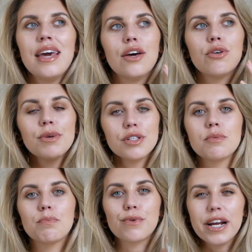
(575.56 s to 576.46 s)
it
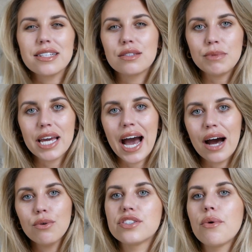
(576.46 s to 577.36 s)
almost breaks me
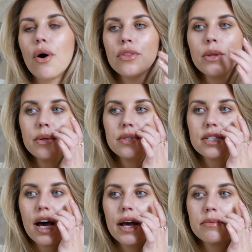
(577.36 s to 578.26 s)
out. So on those
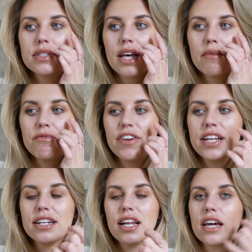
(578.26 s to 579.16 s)
times that I'm
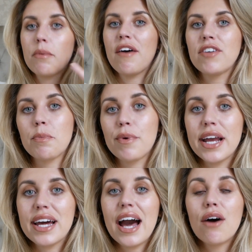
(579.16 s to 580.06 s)
feeling like I'm having a
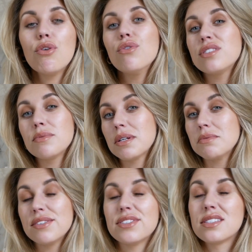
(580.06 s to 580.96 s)
breakout, or
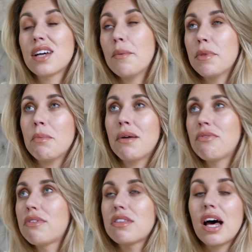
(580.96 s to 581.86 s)
sometimes if it's time of the
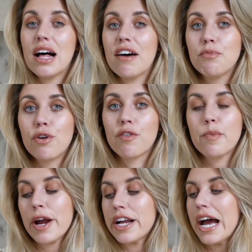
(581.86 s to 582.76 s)
month, I'll have more of a
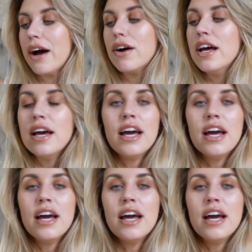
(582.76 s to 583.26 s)
breakout.